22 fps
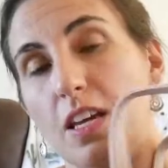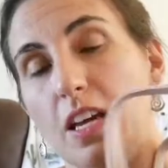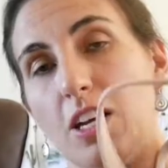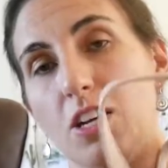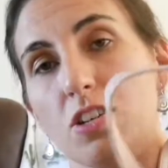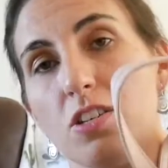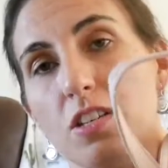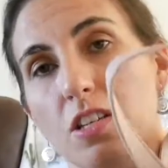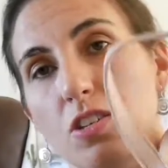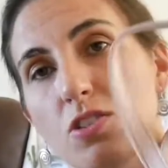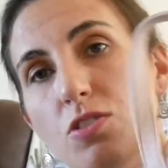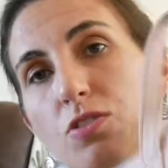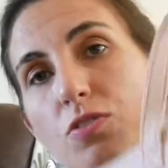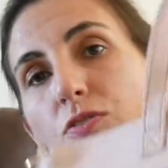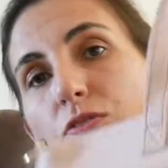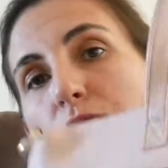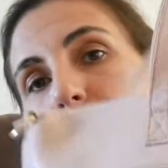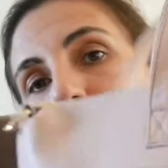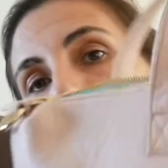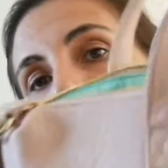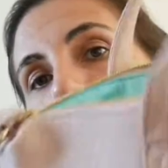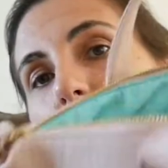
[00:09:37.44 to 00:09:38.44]
Actually do
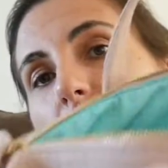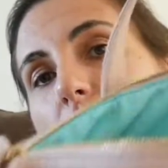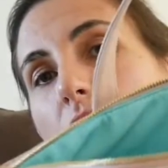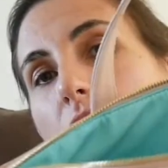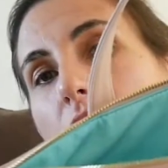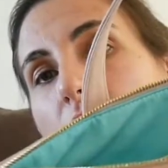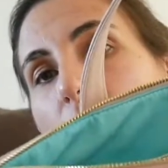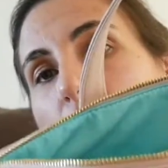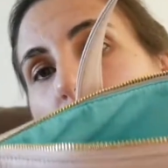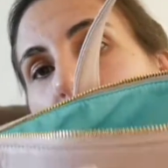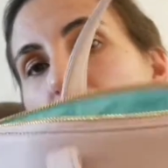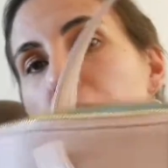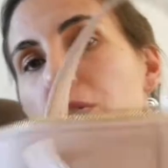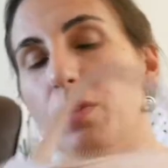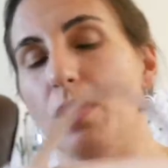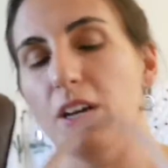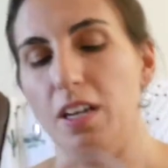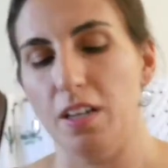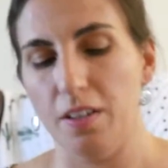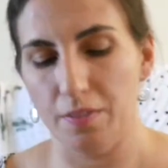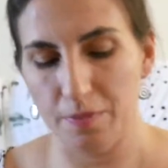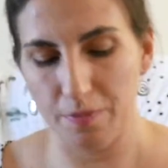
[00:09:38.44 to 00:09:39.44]
fit in there, by the
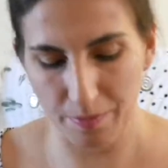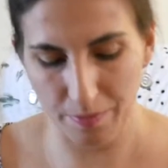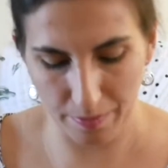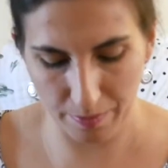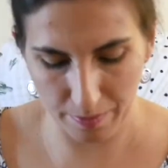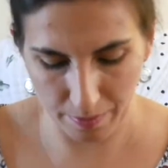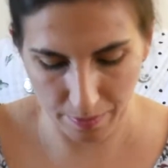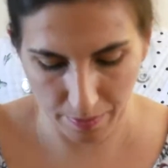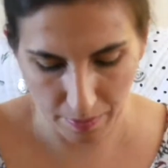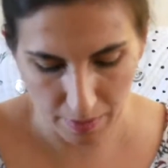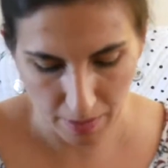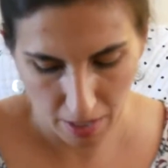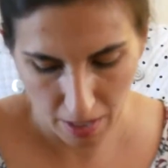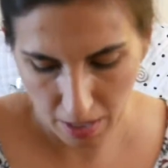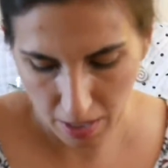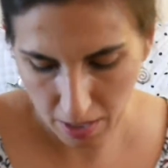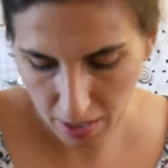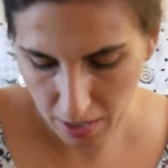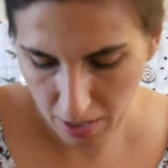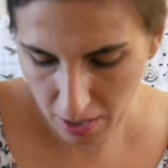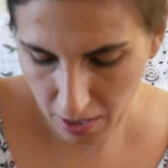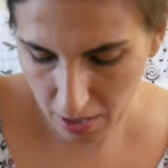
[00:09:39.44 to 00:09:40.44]
way.
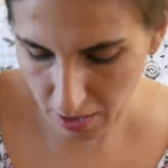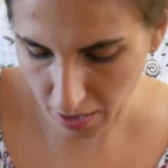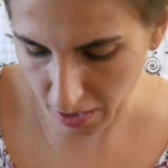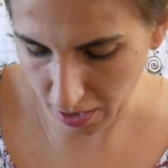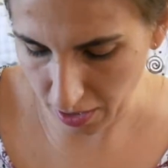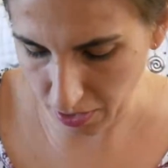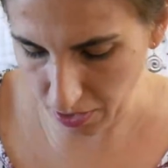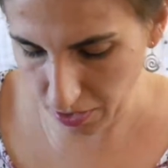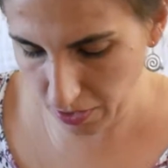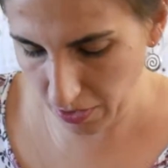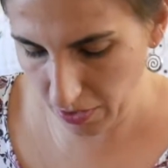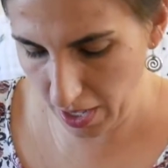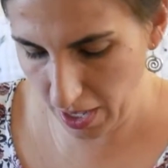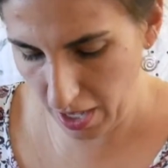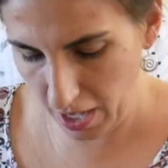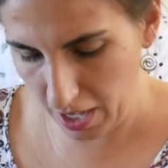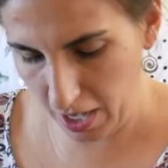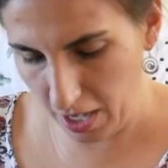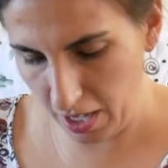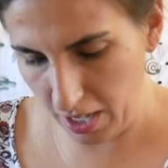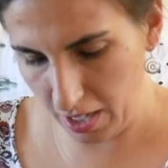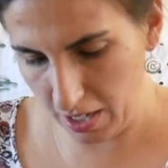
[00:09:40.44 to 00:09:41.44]
Like
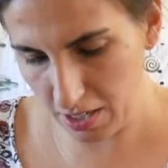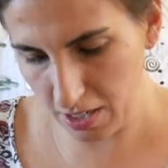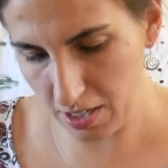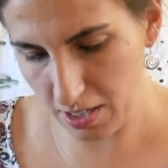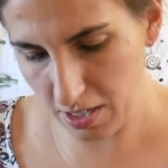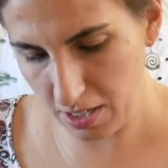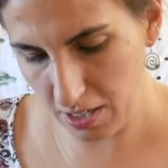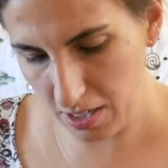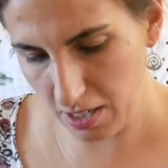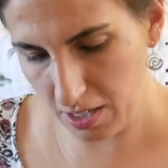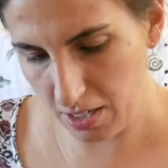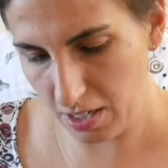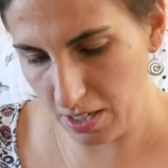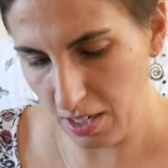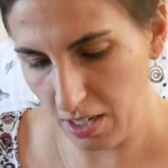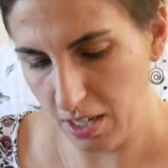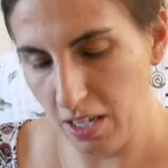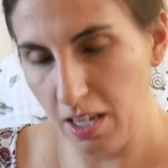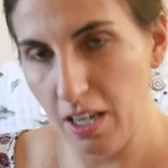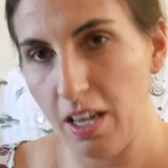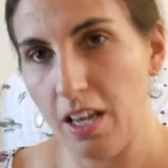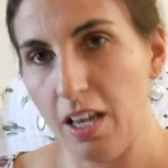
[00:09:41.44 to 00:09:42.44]
that.
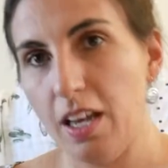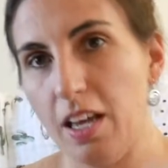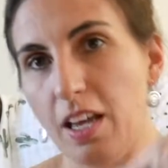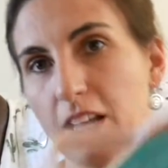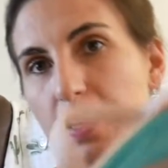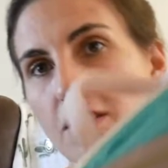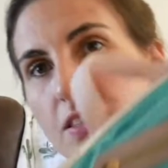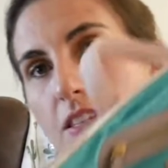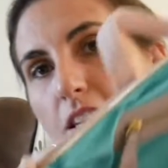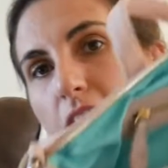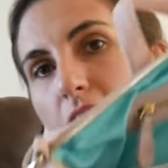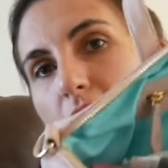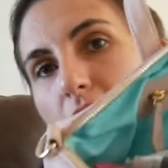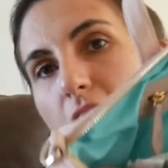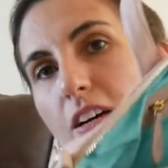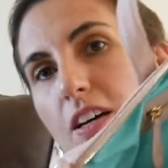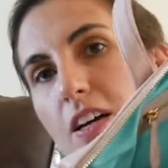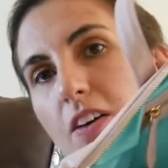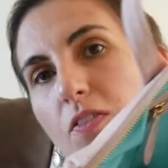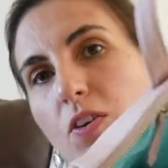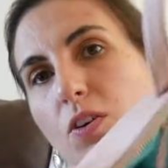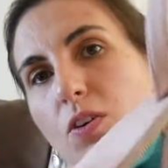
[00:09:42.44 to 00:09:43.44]
And see, look,
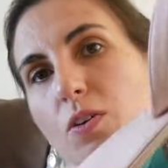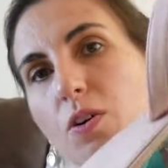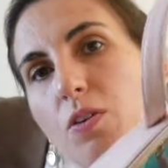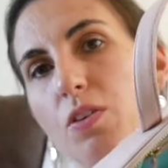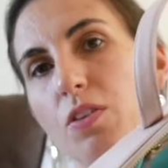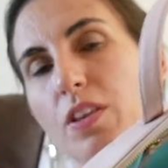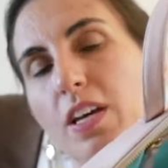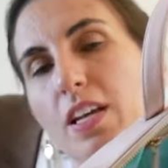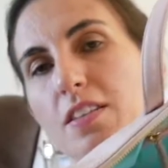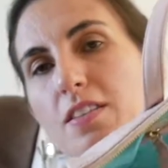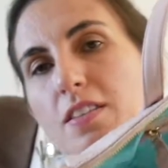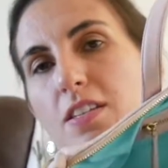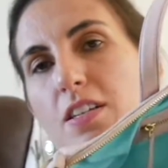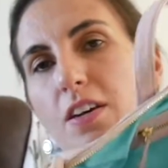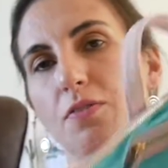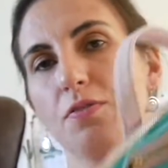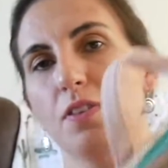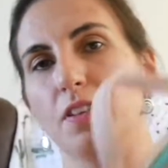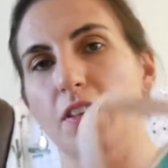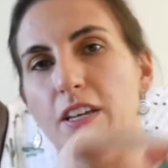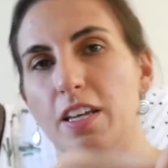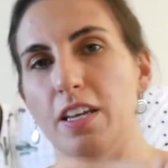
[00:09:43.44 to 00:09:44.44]
I've got all that
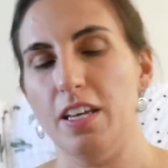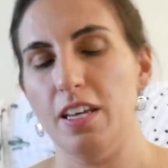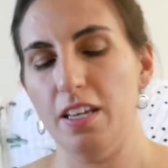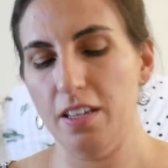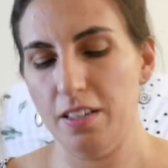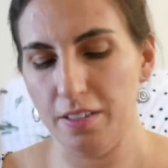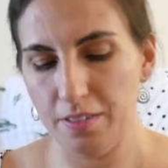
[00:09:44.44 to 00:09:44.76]
stuff in there.